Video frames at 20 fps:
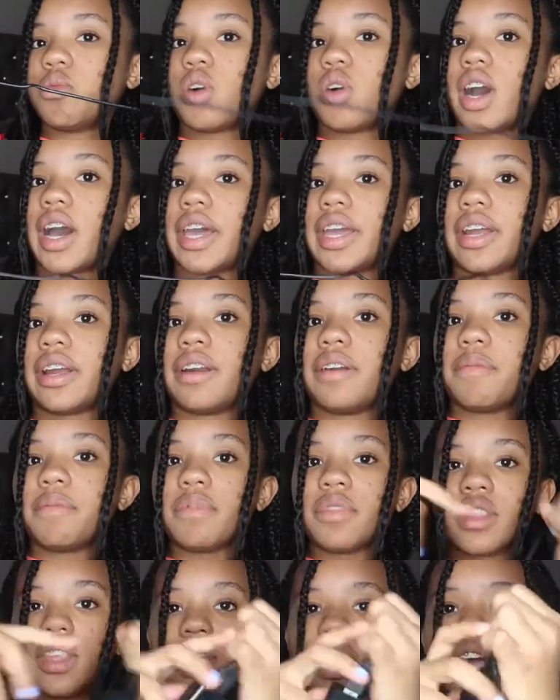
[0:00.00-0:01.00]
wire,
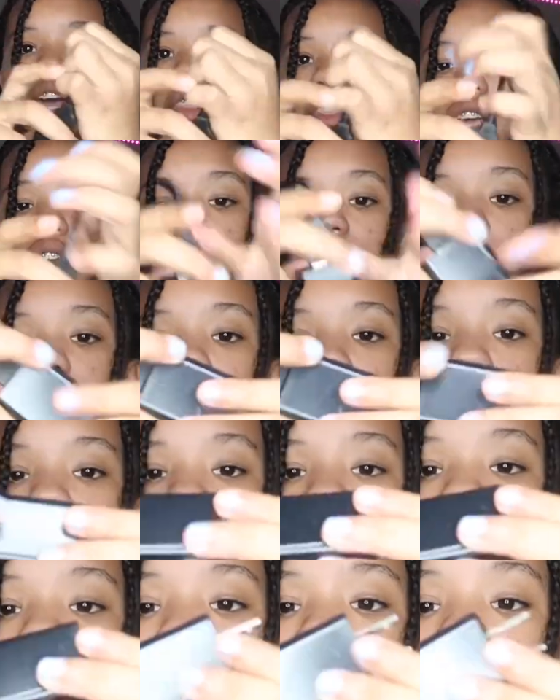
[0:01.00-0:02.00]
and then it comes
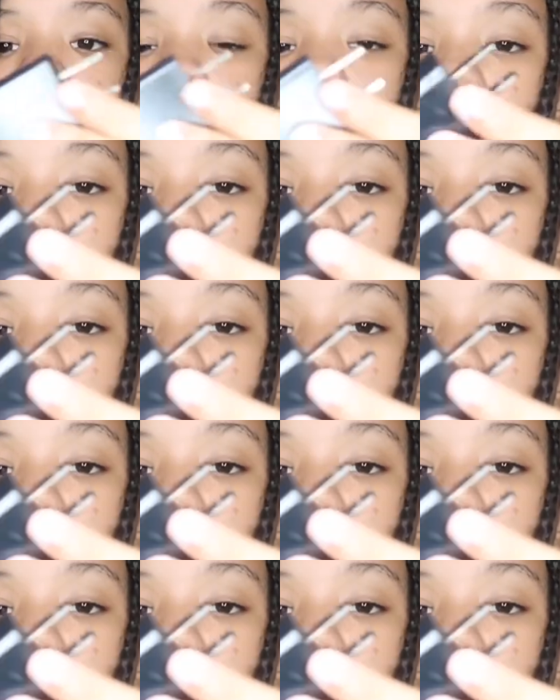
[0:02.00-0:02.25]
with this little